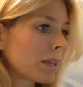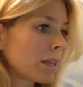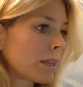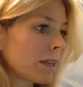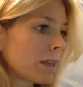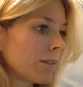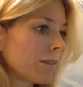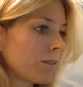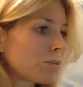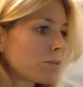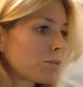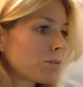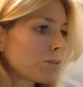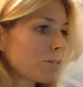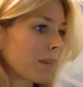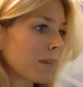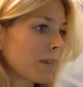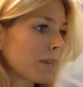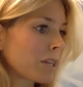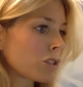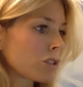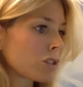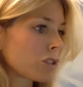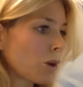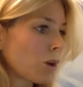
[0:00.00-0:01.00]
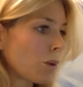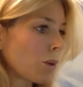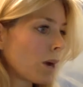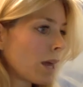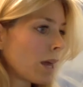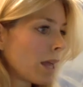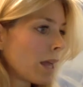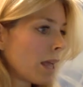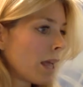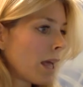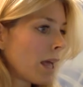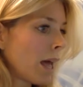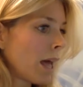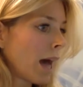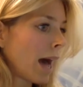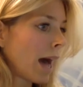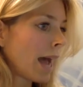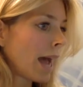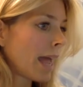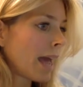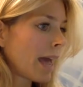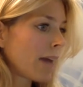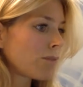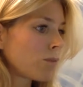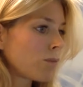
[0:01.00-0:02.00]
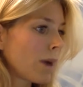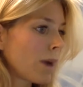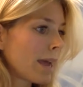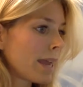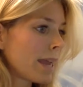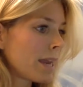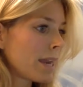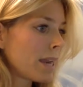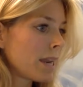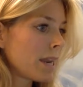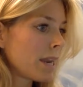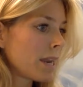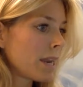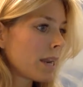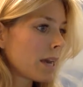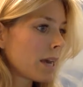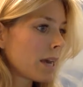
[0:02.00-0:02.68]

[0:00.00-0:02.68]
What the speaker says: give you information. So I have, when